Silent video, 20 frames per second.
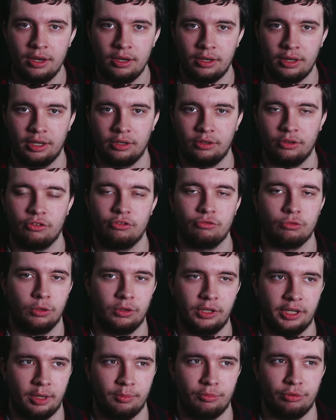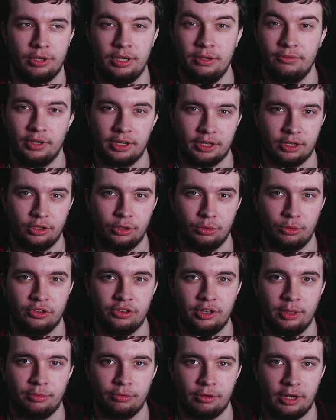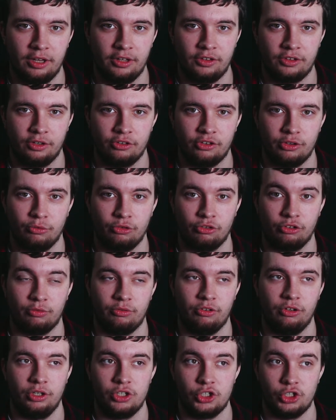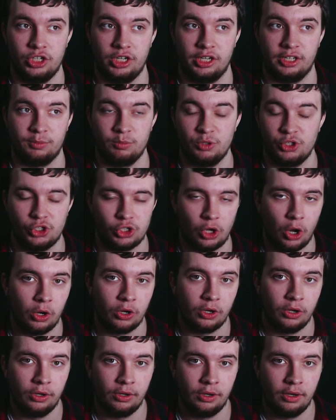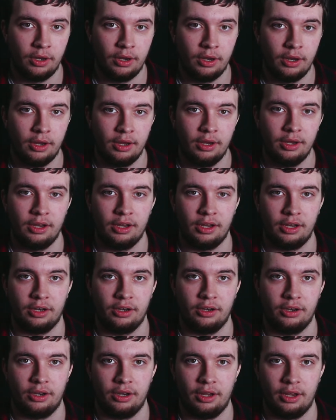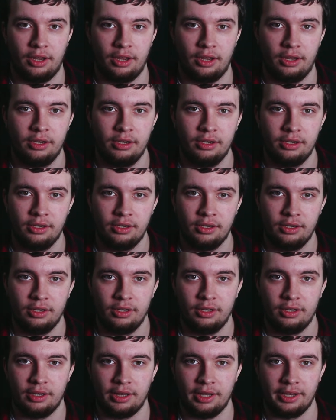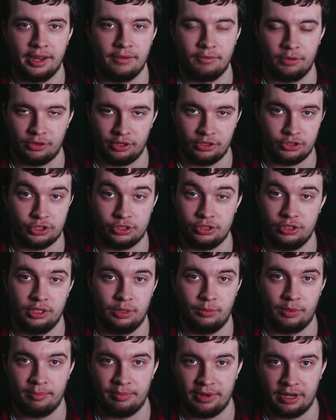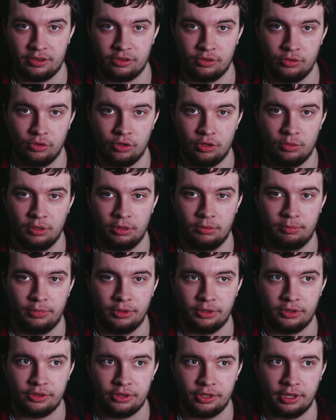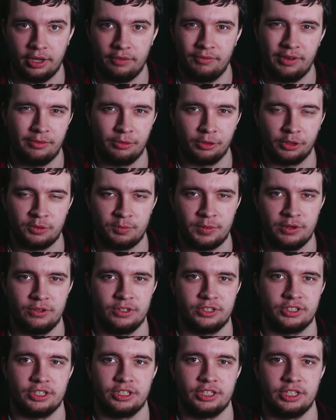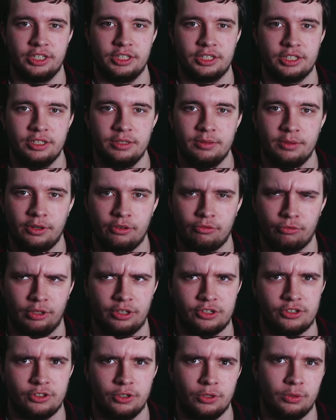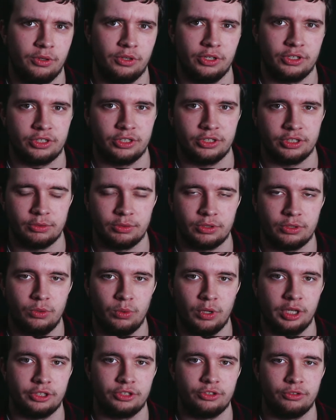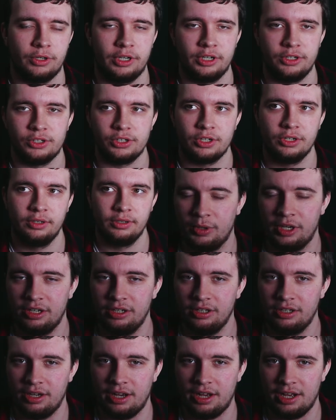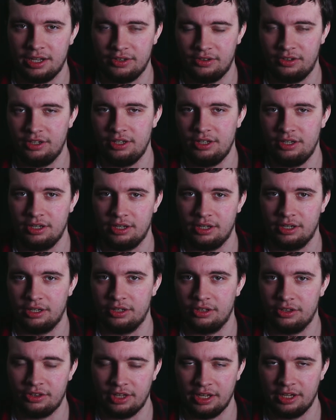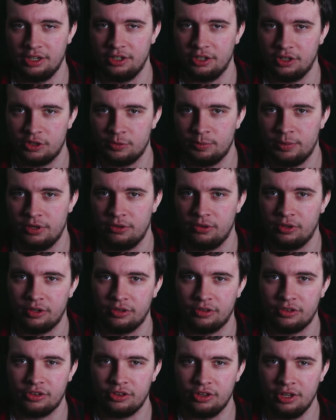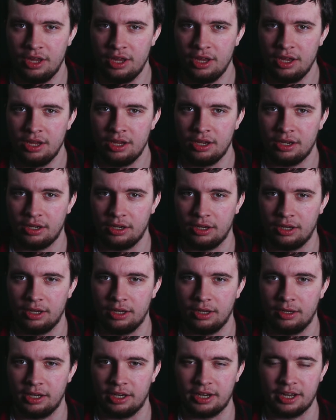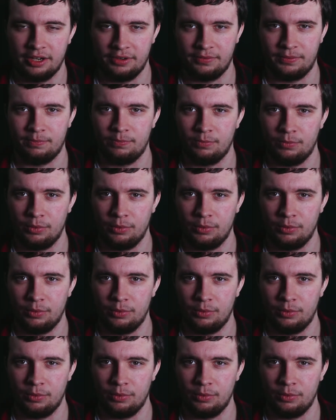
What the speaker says: like struggling to breathe like I do with sleep paralysis. It was just sheer shock, and like everything just suddenly went back to normal. But I've never experienced it since. It's really stuck with us because it was quite strange. When I had the second experience, it kind of